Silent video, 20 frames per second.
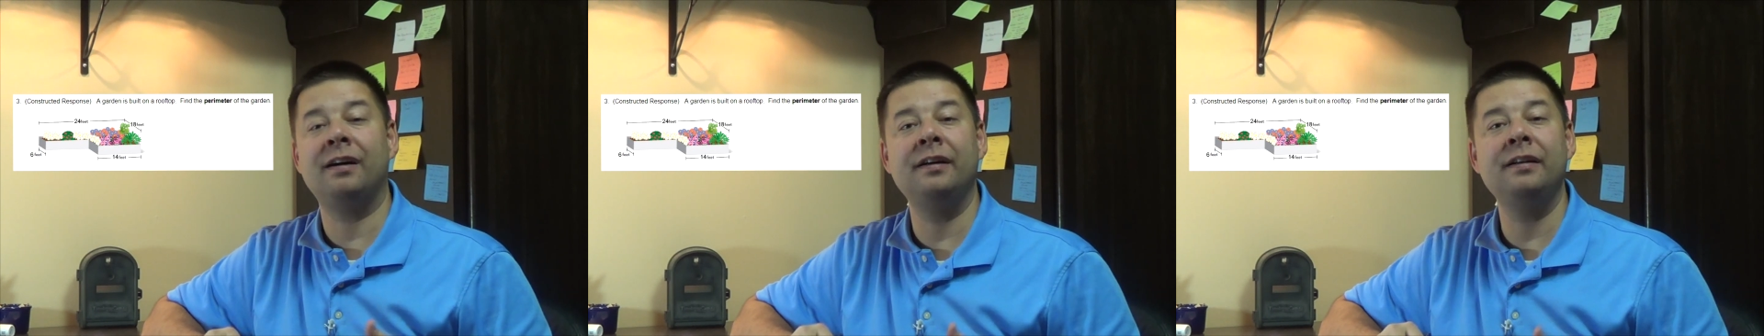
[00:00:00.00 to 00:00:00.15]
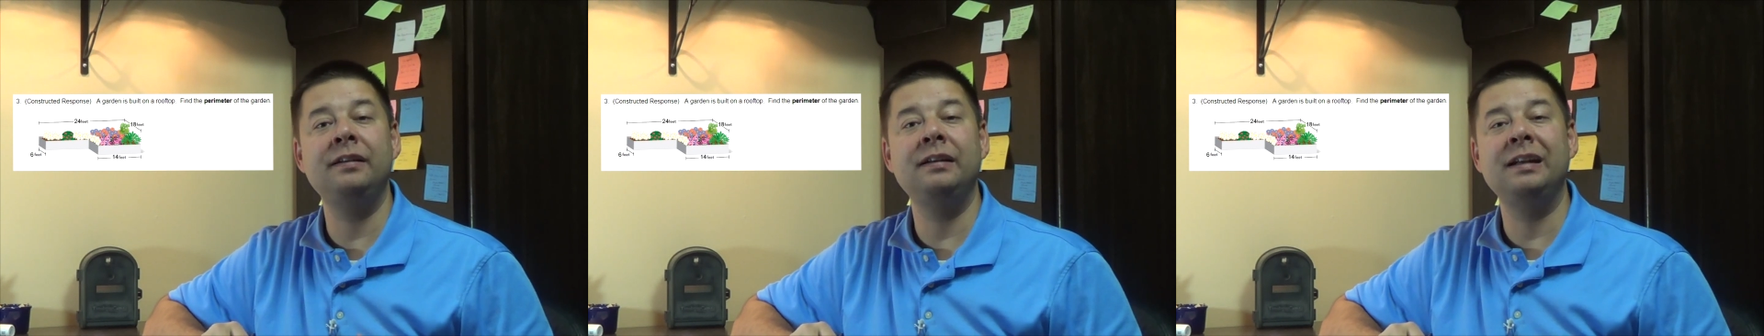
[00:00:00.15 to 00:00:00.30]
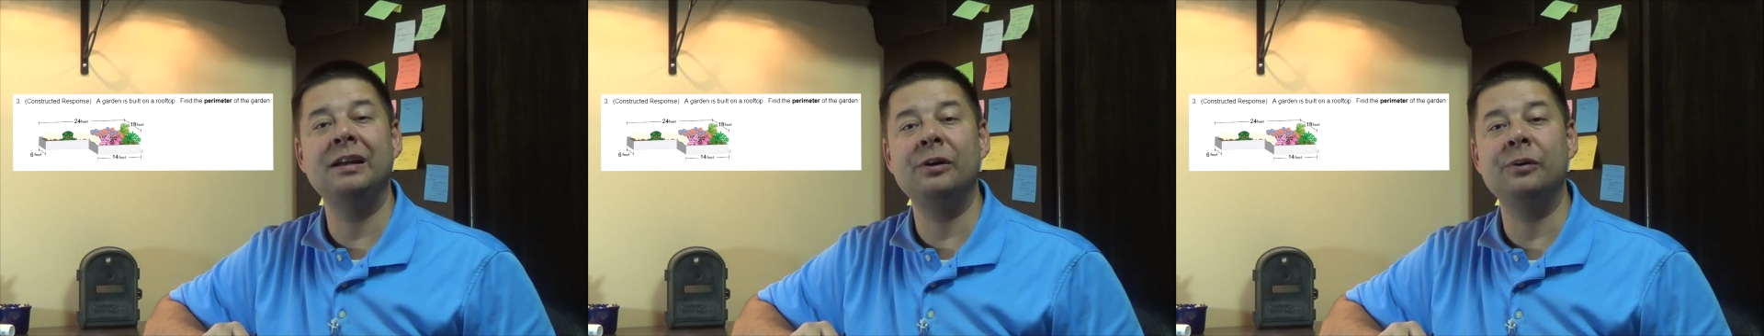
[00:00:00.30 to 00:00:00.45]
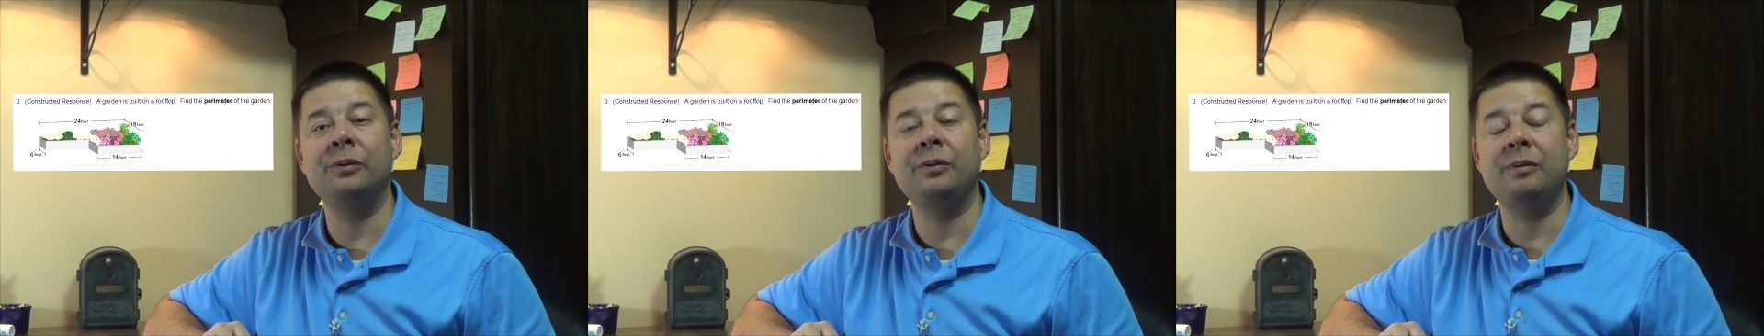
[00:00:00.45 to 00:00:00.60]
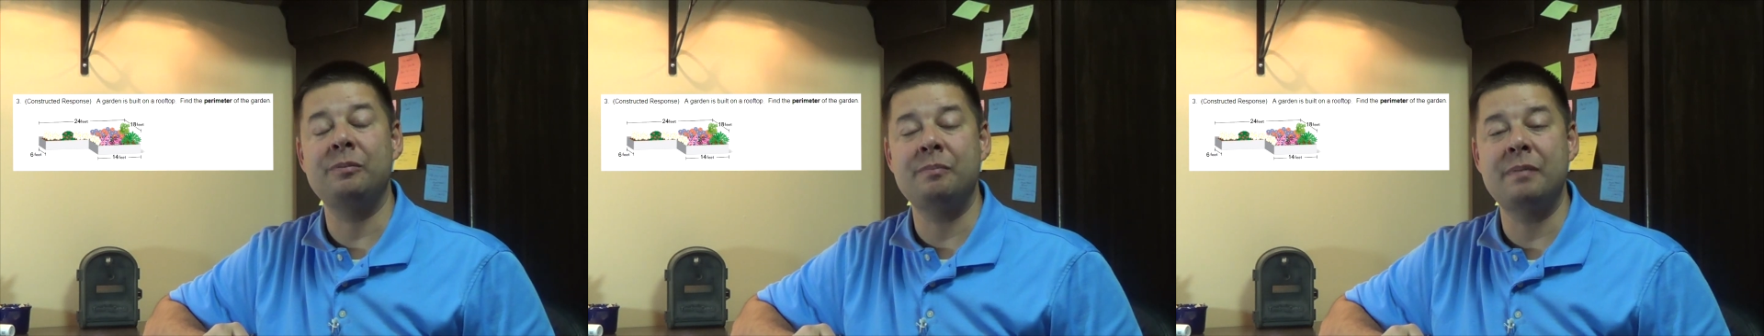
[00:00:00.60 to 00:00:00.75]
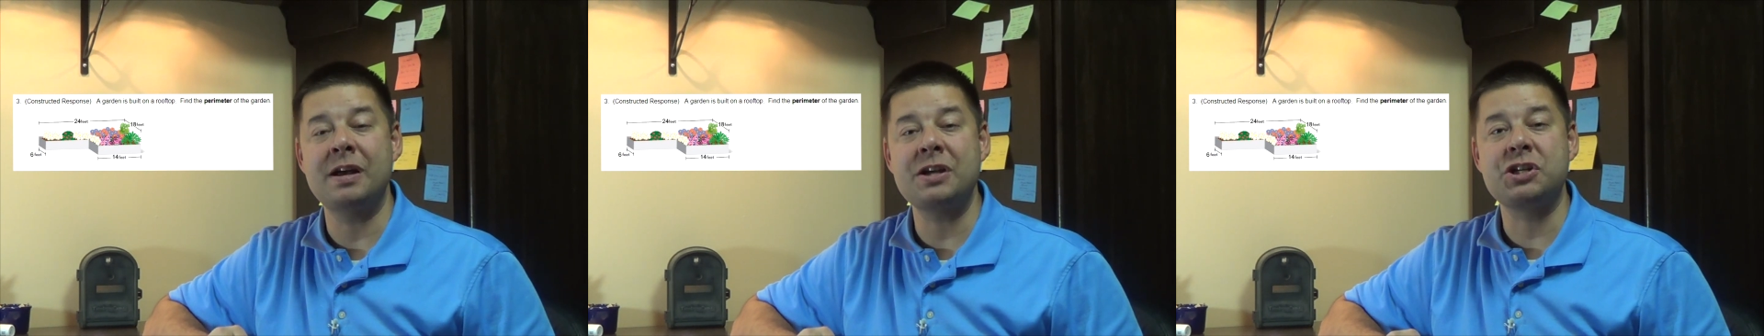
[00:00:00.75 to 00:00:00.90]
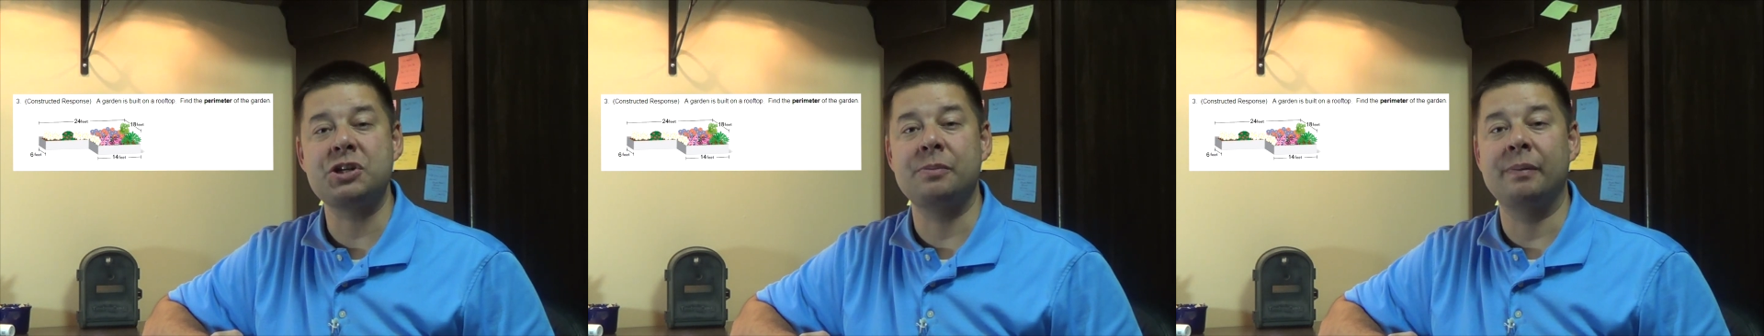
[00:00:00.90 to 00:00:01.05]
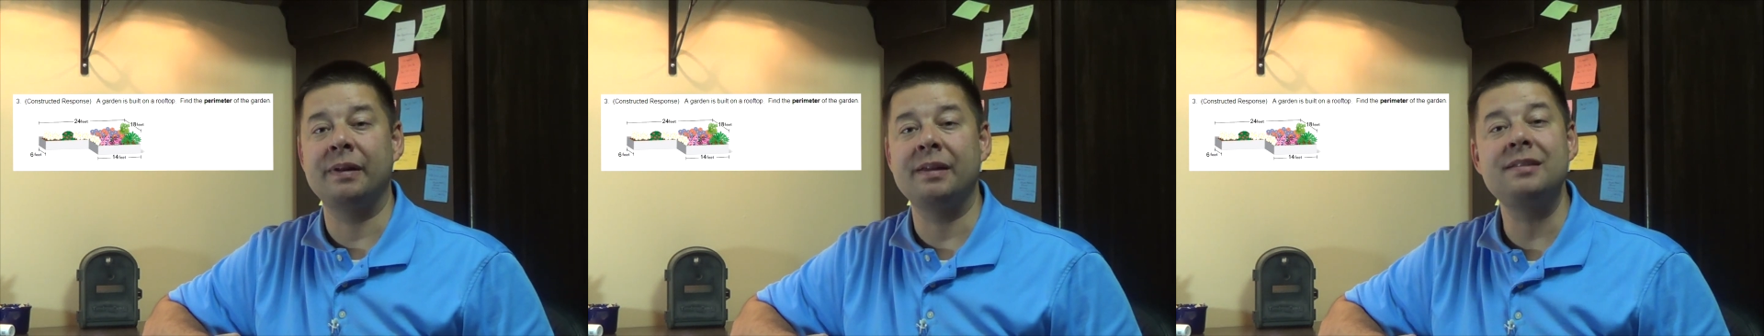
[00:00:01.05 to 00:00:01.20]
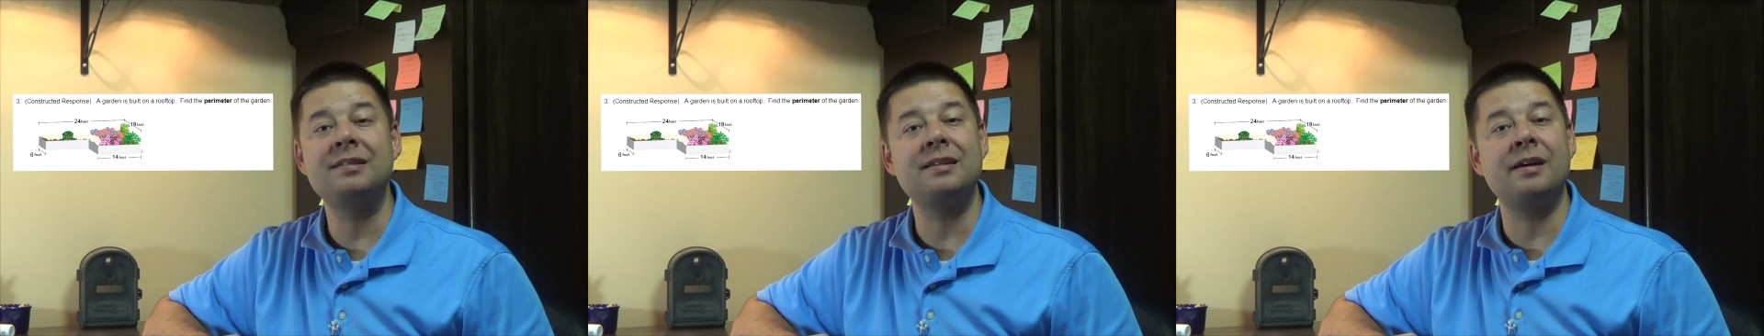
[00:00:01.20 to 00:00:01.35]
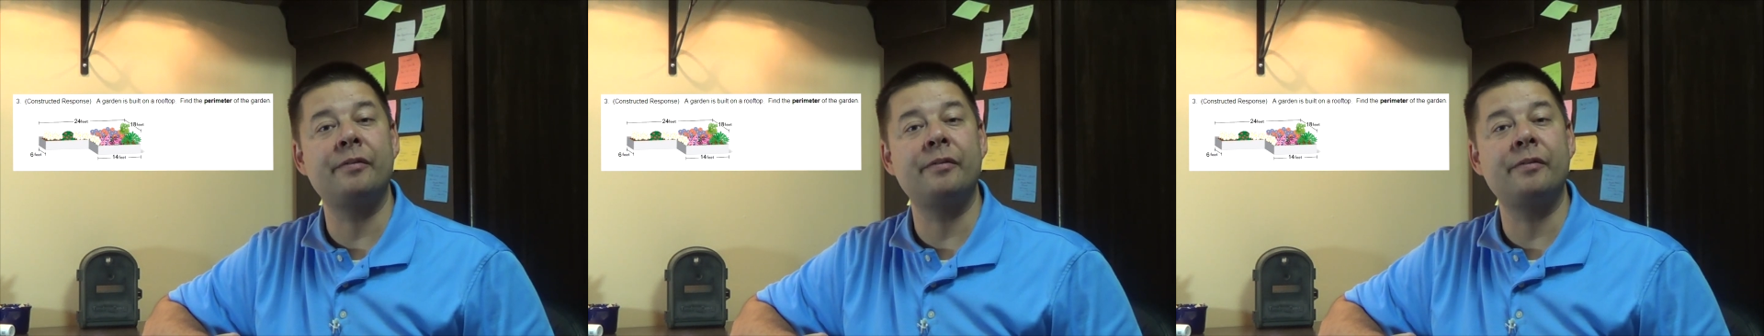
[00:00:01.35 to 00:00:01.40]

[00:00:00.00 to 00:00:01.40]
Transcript: unknown measurements